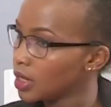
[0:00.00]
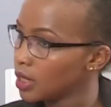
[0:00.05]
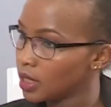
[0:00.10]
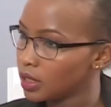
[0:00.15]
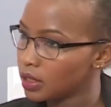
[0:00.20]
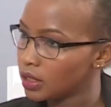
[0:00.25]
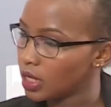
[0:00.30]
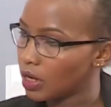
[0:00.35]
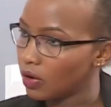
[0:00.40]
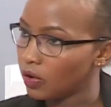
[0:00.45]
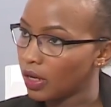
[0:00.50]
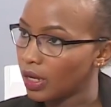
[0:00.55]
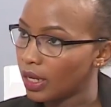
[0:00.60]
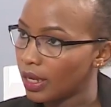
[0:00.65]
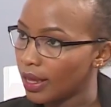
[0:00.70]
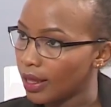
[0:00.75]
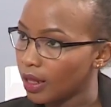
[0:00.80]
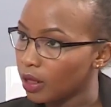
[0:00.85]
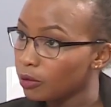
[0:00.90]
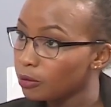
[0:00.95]
necessarily
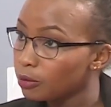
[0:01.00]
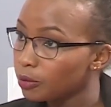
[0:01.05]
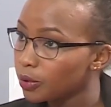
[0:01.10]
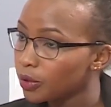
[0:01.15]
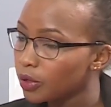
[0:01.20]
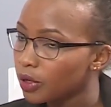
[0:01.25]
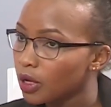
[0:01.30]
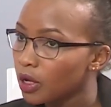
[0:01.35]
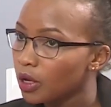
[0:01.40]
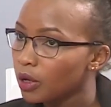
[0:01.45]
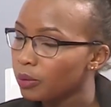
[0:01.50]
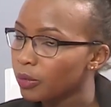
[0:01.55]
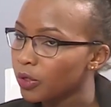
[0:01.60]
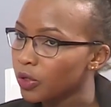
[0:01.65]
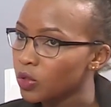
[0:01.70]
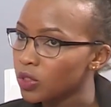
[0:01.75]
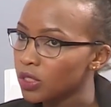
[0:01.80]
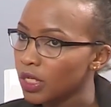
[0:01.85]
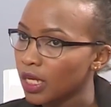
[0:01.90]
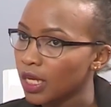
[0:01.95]
help
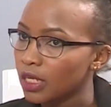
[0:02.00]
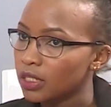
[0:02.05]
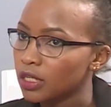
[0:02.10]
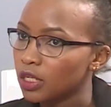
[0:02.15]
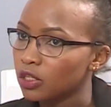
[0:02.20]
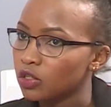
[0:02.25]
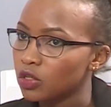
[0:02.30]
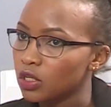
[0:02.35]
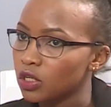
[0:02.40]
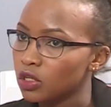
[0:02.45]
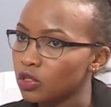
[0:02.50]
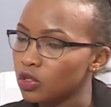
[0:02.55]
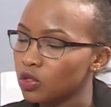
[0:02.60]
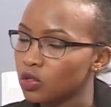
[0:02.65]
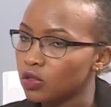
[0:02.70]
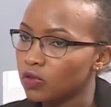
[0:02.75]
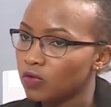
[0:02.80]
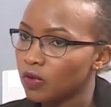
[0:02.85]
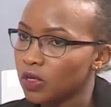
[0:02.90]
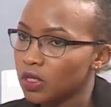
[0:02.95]
because, like I said, you need to use
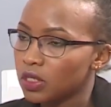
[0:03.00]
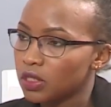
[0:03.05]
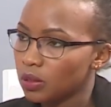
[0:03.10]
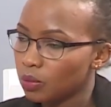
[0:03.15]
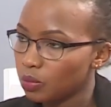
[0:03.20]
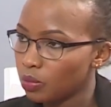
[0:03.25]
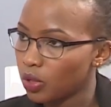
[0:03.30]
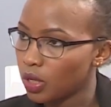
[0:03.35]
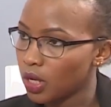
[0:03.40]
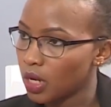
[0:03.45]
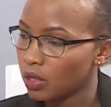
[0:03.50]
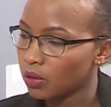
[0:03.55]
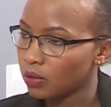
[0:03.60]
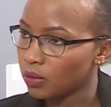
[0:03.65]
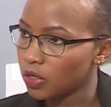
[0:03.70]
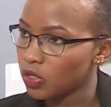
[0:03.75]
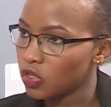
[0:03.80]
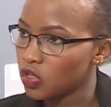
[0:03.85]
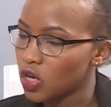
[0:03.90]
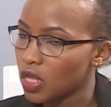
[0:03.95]
very simple
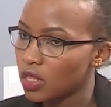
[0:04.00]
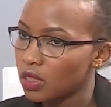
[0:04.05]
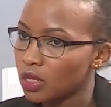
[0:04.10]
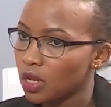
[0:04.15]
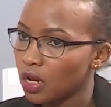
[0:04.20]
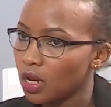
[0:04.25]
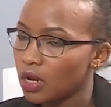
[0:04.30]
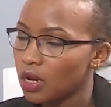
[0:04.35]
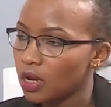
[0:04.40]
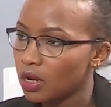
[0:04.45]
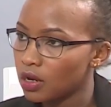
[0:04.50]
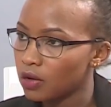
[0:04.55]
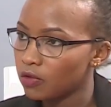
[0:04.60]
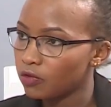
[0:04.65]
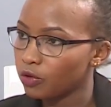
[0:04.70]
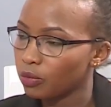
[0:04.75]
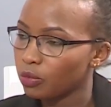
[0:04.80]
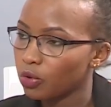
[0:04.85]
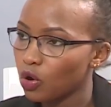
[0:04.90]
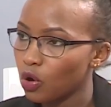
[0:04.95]
language and they learn from
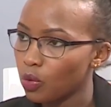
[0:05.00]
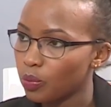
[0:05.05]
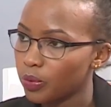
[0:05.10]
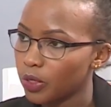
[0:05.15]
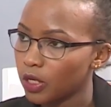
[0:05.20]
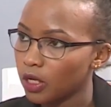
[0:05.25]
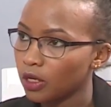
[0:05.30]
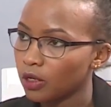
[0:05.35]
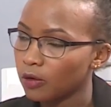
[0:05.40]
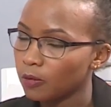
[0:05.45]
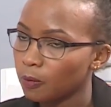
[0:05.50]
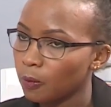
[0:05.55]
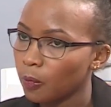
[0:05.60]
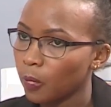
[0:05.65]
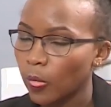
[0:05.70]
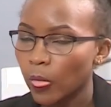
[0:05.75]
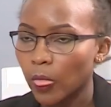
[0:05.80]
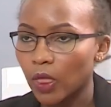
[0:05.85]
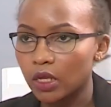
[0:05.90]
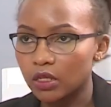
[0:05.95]
copying.
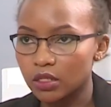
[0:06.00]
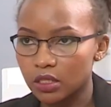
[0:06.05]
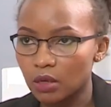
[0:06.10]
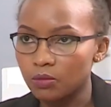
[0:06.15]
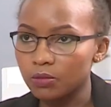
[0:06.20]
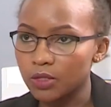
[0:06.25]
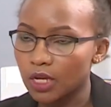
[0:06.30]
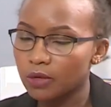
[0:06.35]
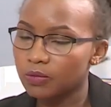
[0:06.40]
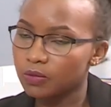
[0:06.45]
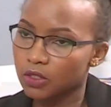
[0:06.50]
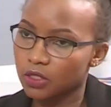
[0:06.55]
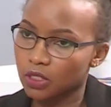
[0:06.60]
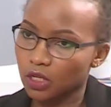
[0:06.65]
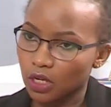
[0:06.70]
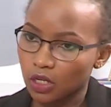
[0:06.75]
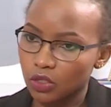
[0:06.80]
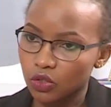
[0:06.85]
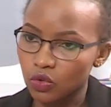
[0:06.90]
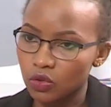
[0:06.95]
And sometimes the
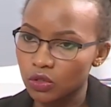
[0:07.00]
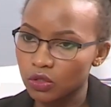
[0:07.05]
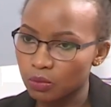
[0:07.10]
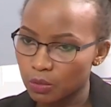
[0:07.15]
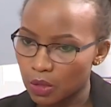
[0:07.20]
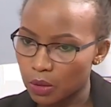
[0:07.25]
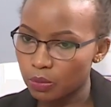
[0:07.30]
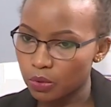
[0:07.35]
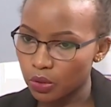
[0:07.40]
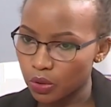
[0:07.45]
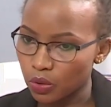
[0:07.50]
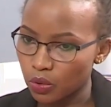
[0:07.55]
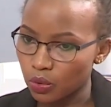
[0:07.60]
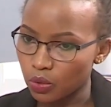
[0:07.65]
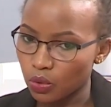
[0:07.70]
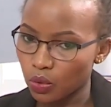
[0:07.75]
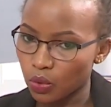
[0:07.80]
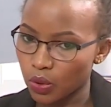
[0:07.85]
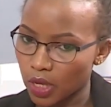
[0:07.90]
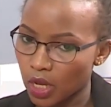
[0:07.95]
cartoons may be
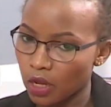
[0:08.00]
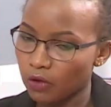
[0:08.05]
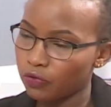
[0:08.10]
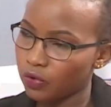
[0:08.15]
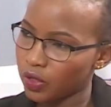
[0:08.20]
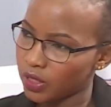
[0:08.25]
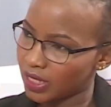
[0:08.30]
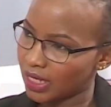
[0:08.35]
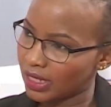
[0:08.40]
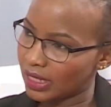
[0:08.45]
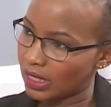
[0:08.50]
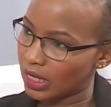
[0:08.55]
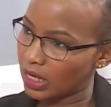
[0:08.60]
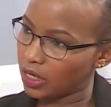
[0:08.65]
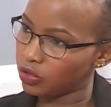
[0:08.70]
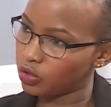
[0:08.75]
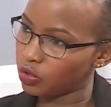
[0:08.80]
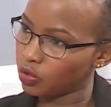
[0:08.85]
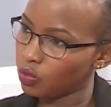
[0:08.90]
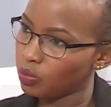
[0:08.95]
okay for a certain age
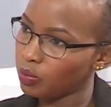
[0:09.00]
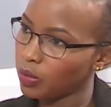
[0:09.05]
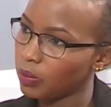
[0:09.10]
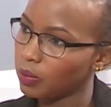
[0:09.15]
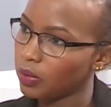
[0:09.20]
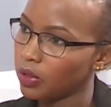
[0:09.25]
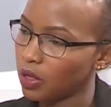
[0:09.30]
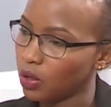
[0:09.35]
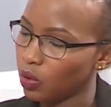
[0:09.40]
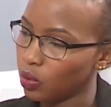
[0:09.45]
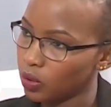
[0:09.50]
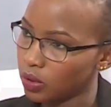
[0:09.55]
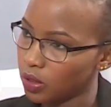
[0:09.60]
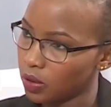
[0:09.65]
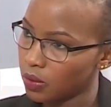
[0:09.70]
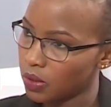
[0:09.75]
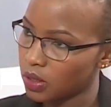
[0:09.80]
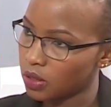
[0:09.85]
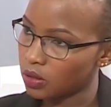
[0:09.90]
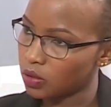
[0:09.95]
group, maybe right. the older
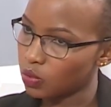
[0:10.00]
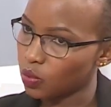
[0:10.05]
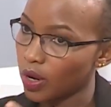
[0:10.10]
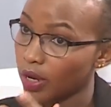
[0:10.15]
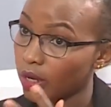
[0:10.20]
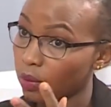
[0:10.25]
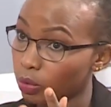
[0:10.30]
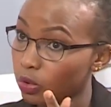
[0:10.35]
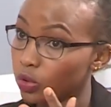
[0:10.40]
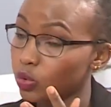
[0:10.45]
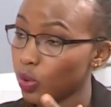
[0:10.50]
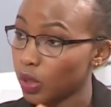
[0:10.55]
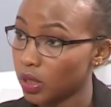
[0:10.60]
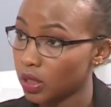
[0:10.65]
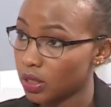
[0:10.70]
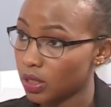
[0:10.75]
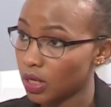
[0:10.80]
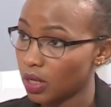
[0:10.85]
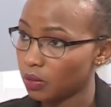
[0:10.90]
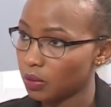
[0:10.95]
ones right. who are able to
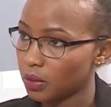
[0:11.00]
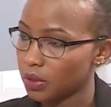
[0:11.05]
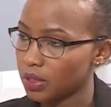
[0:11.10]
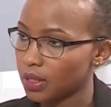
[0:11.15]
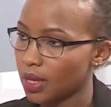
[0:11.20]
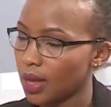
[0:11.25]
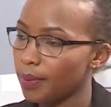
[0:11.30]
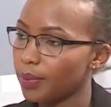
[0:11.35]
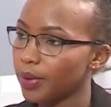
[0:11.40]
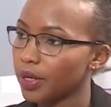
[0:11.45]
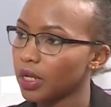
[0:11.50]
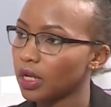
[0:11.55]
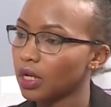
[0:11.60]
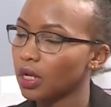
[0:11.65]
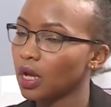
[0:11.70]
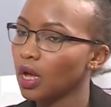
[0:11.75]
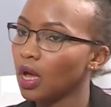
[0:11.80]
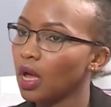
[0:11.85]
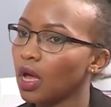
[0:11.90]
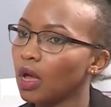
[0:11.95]
understand what is happening.
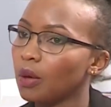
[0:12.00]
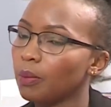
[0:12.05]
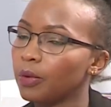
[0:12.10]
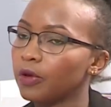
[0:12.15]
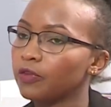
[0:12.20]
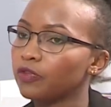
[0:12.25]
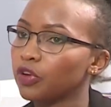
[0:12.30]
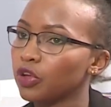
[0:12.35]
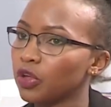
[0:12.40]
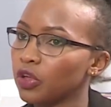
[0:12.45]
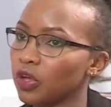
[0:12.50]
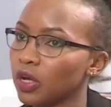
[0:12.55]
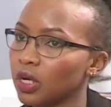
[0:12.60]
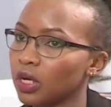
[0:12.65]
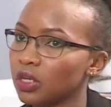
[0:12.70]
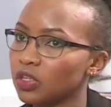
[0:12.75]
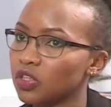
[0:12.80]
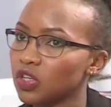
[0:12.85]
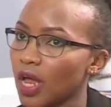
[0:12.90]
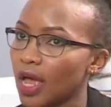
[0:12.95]
But for your younger
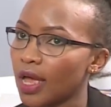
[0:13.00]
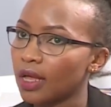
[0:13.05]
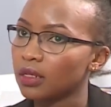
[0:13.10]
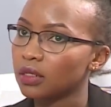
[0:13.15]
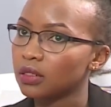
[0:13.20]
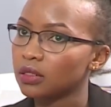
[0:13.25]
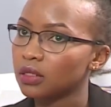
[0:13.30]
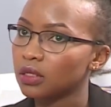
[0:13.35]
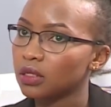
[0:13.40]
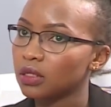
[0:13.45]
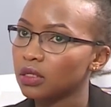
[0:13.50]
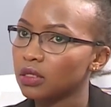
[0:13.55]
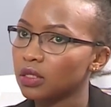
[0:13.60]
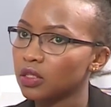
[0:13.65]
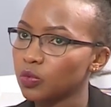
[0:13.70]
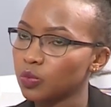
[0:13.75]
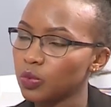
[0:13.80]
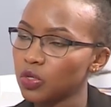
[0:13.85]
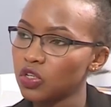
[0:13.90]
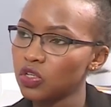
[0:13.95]
child, the
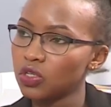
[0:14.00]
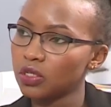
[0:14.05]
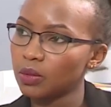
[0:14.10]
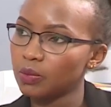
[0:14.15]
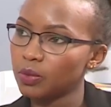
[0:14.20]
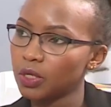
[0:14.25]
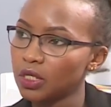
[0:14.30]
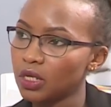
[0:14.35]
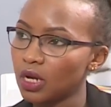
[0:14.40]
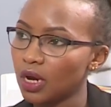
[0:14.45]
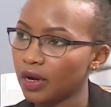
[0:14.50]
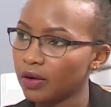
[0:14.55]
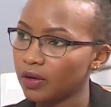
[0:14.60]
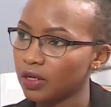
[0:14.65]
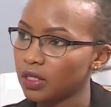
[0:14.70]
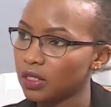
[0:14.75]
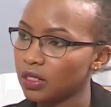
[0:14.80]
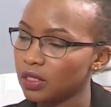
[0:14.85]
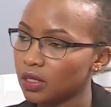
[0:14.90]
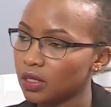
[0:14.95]
speech is a bit hurried in the